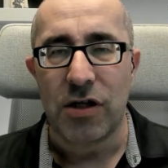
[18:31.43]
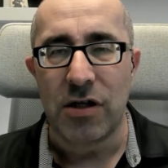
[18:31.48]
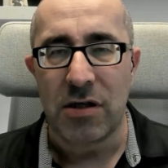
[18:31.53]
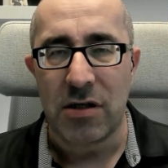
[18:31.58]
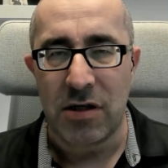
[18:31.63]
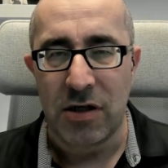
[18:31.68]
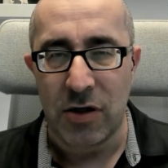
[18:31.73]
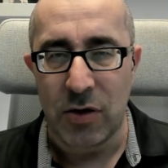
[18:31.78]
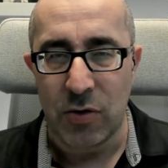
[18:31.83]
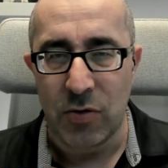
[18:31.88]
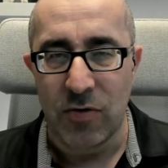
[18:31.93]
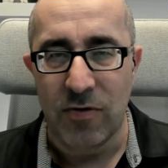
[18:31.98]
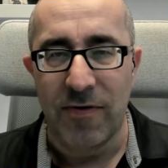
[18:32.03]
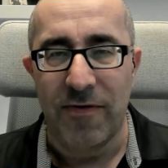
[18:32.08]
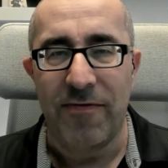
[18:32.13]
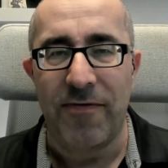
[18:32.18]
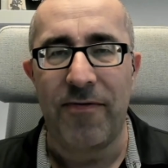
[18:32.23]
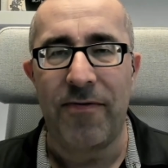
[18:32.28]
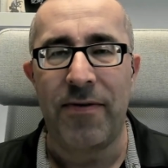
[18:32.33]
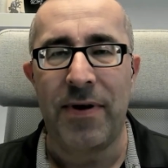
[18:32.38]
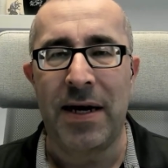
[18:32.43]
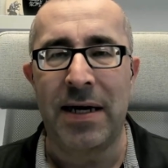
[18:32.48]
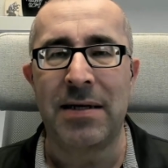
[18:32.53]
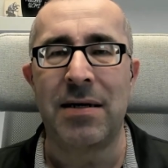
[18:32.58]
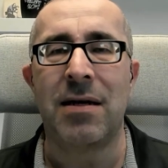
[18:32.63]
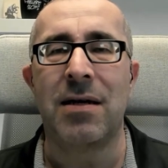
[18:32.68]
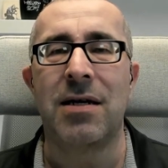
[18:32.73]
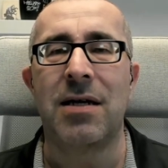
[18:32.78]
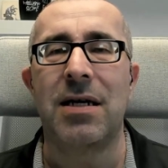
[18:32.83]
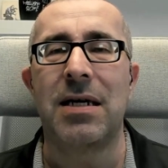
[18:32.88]
to
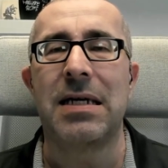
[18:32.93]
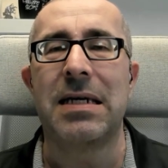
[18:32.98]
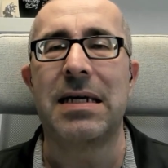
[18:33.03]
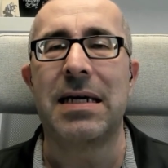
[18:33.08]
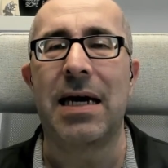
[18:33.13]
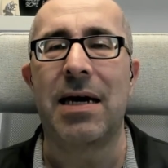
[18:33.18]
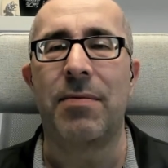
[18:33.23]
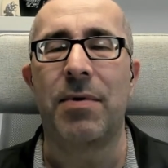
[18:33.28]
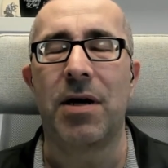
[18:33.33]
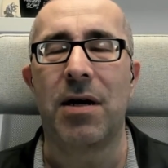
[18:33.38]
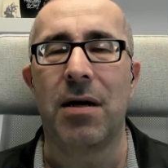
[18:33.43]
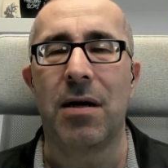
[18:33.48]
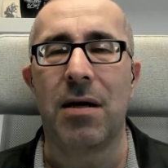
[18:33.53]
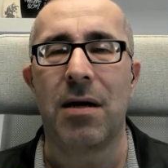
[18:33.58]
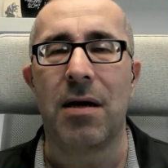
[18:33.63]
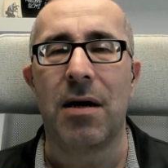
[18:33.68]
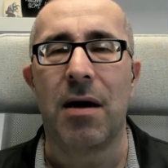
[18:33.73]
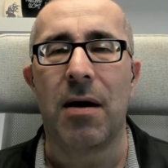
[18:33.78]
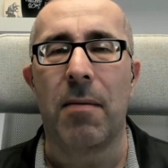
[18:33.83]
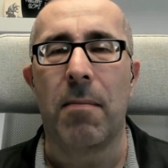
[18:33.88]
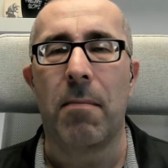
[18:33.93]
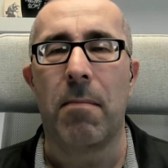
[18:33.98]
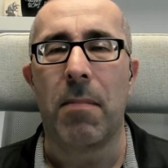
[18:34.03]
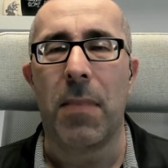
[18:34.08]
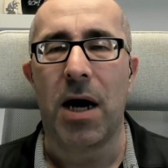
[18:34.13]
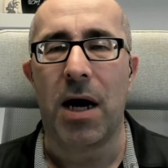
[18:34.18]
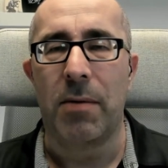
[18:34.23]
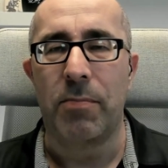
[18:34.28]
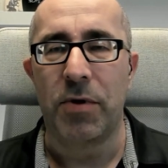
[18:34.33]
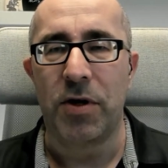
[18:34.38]
finally enable
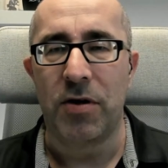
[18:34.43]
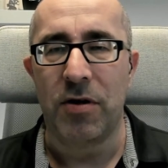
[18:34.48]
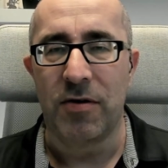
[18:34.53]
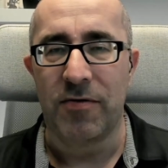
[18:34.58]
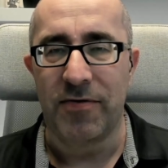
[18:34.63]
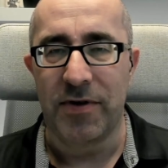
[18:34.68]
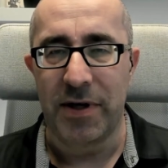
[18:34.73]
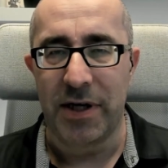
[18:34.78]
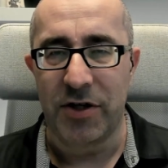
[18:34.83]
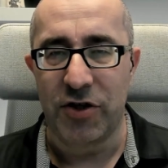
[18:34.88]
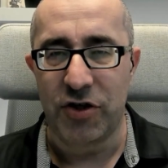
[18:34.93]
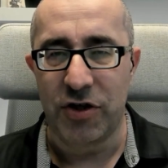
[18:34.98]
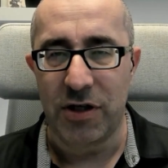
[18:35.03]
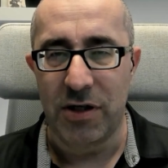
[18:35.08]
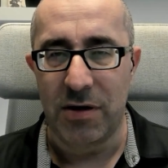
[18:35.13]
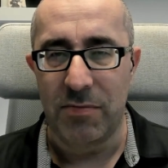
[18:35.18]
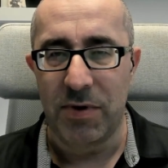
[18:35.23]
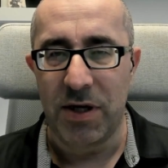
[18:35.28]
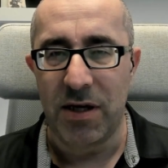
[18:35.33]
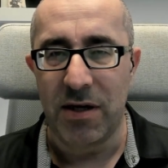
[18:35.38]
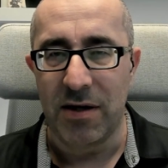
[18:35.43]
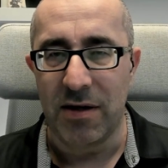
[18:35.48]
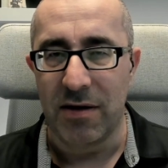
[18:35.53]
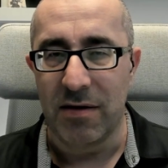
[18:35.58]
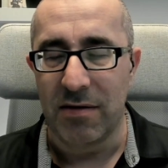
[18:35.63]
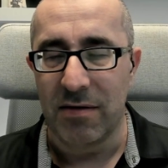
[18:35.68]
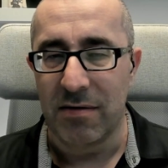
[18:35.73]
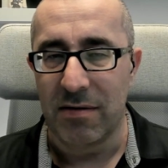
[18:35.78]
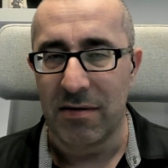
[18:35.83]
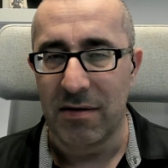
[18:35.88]
MAPI over HTTP
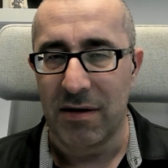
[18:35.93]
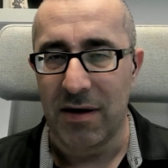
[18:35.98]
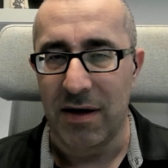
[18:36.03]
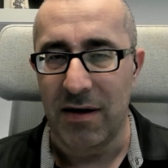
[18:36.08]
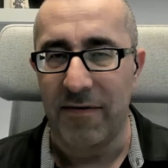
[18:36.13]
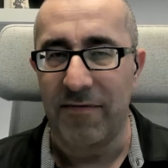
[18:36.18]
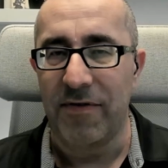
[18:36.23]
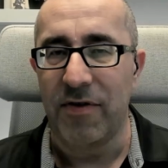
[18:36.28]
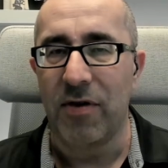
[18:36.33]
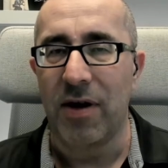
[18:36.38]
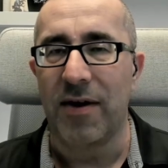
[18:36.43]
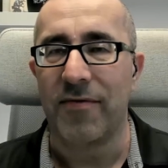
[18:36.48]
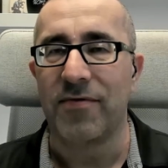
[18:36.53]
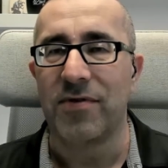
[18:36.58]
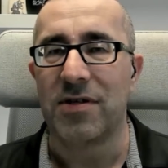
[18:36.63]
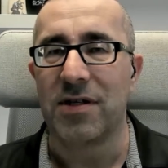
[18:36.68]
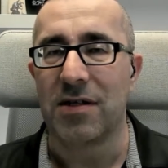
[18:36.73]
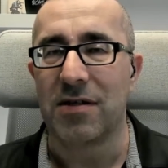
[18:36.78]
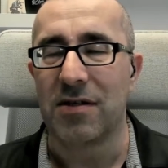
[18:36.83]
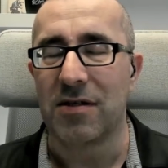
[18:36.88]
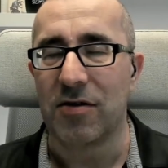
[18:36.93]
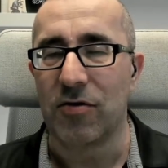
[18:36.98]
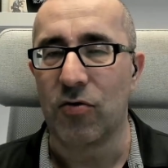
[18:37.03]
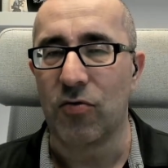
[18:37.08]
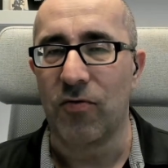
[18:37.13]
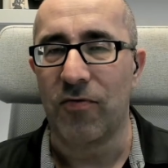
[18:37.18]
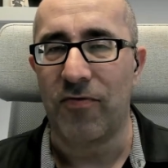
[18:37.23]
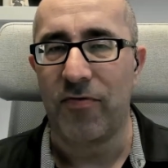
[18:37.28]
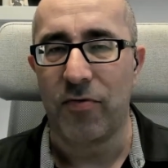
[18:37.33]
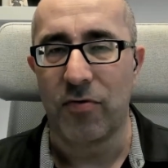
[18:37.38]
if you haven't done
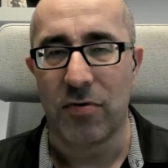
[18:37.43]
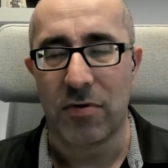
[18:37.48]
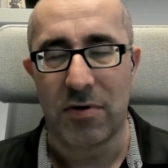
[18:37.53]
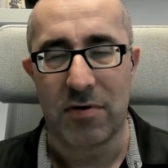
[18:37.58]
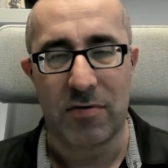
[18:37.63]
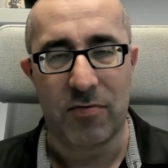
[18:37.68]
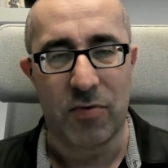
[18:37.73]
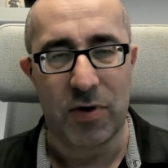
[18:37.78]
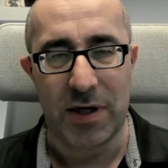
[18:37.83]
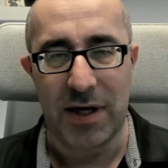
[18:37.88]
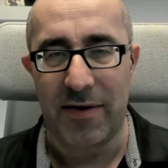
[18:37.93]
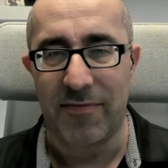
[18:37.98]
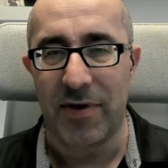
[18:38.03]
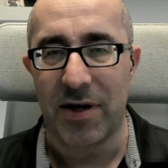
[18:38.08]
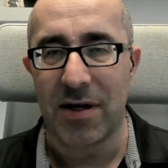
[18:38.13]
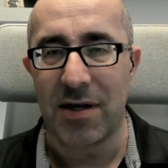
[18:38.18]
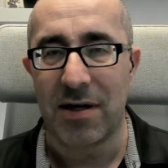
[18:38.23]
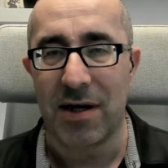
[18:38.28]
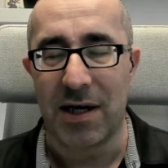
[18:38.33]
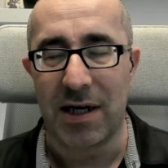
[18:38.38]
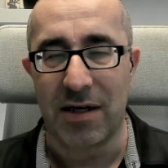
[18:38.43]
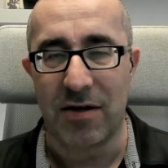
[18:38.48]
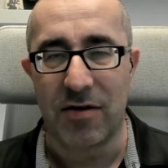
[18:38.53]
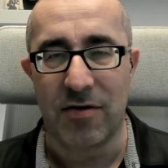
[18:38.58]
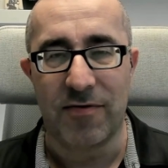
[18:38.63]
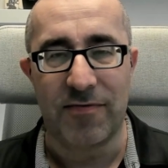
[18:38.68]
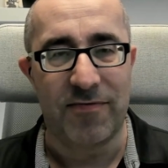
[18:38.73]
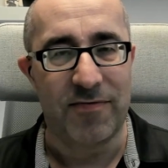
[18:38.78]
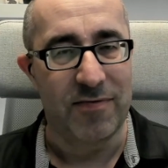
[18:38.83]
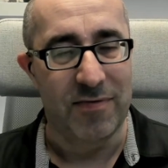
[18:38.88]
so for whatever kind
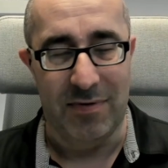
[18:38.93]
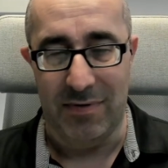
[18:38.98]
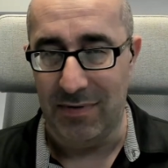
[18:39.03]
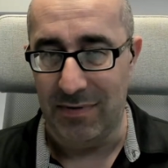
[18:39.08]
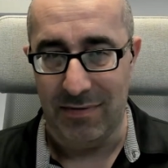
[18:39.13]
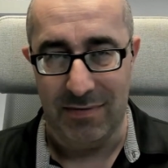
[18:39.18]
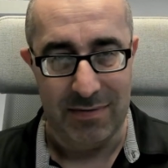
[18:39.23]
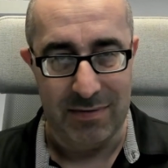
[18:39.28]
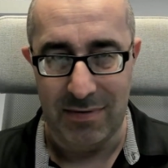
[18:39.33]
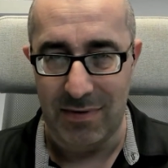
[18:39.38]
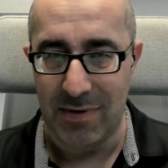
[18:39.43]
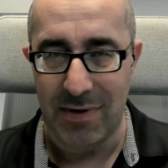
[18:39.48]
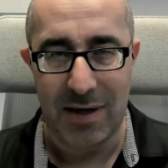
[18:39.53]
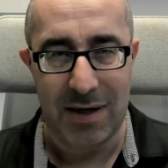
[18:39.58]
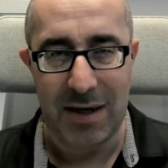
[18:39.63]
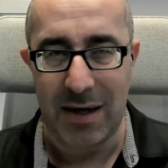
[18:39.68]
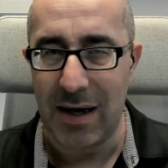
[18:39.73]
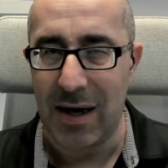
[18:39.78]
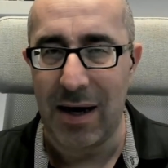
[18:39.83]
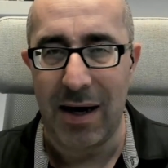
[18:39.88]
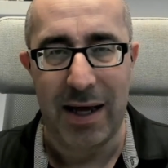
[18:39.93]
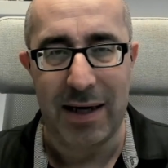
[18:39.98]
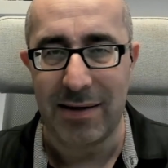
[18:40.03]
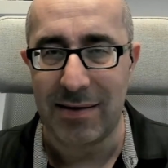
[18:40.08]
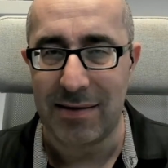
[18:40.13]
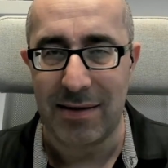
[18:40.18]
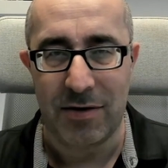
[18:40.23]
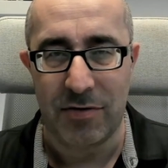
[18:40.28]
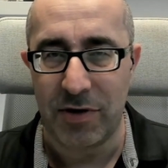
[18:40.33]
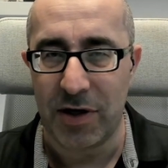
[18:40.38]
of
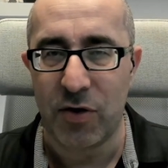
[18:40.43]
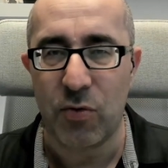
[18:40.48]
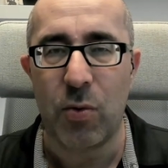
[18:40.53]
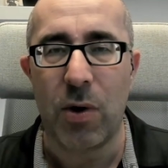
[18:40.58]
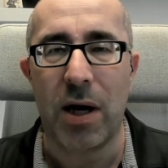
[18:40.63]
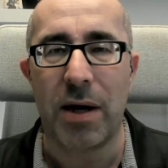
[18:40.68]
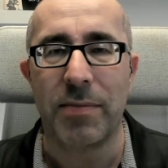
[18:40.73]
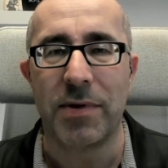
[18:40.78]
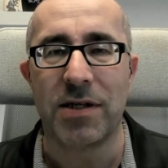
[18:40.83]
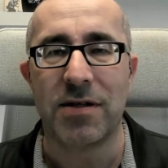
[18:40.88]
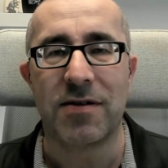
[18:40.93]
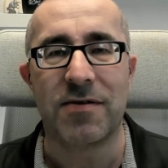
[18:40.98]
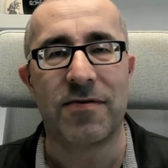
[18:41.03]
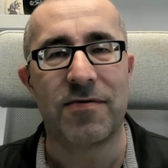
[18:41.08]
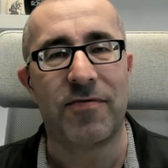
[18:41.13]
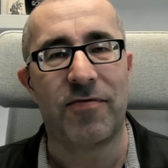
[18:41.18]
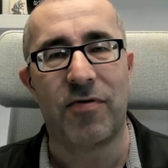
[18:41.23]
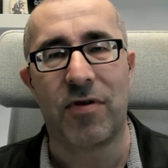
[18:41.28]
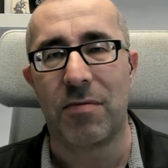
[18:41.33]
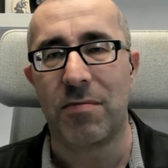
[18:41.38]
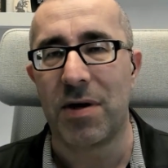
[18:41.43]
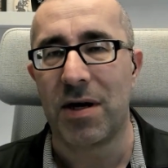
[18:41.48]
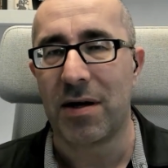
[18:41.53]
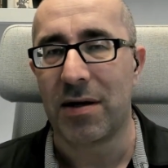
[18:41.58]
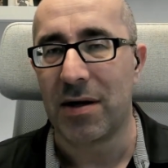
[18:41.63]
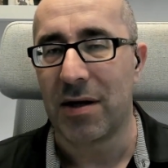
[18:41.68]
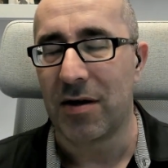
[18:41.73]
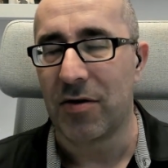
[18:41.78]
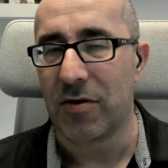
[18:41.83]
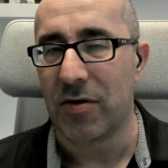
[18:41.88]
legacy requirements from
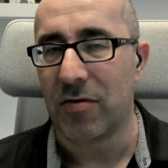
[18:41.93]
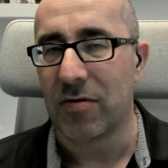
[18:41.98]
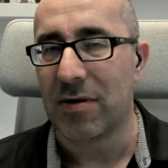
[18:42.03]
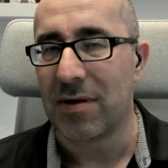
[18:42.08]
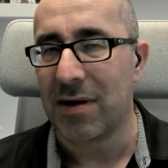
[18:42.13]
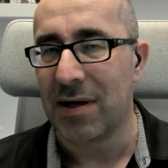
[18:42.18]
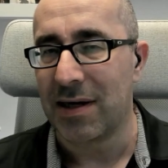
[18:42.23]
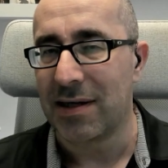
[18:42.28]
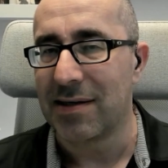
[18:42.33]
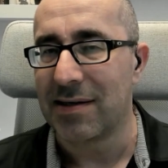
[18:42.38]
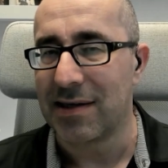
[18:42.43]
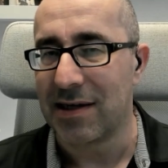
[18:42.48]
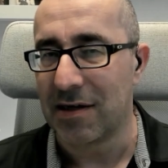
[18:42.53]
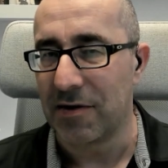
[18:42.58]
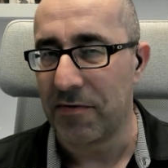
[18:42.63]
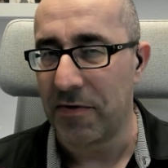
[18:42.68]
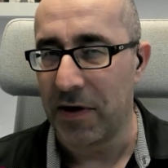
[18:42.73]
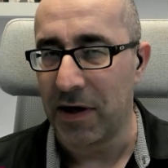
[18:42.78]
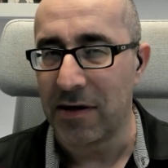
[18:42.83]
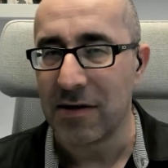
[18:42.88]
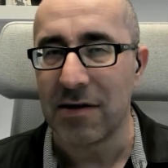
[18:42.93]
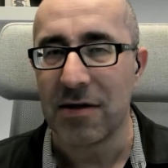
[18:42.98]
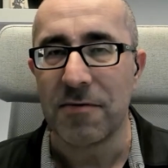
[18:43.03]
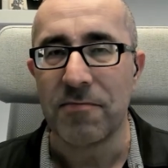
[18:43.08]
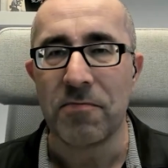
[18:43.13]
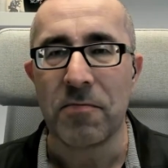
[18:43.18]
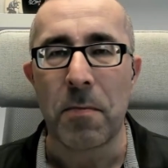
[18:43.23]
an Outlook client side of things.